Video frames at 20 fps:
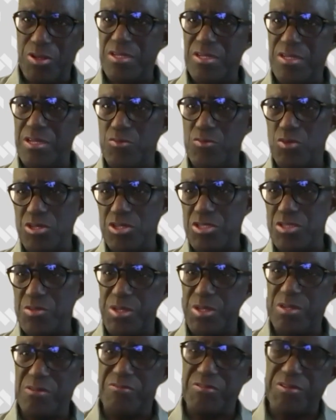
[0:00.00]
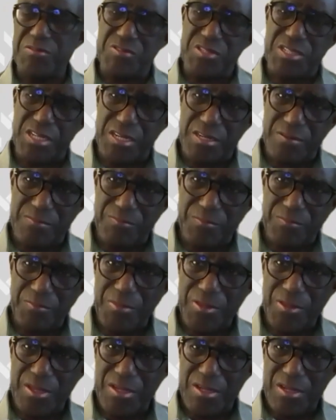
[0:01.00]
that he wants to build 15.
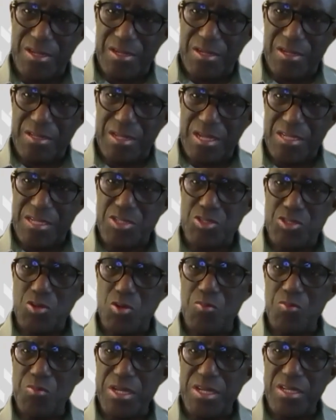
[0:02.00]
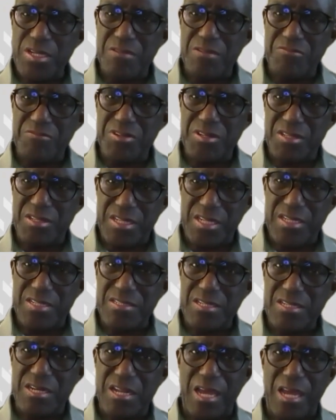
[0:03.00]
There are so many different
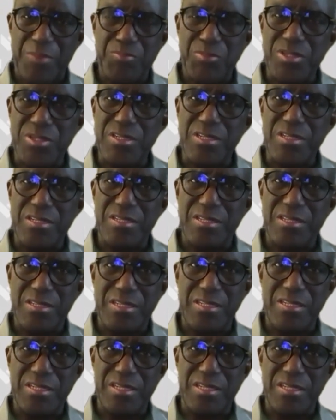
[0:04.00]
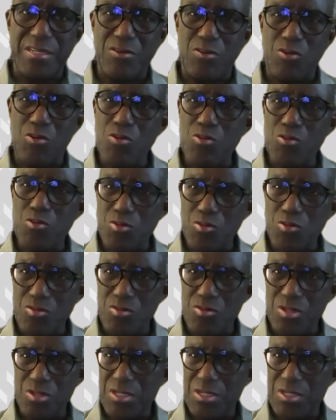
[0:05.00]
things that happen in the whole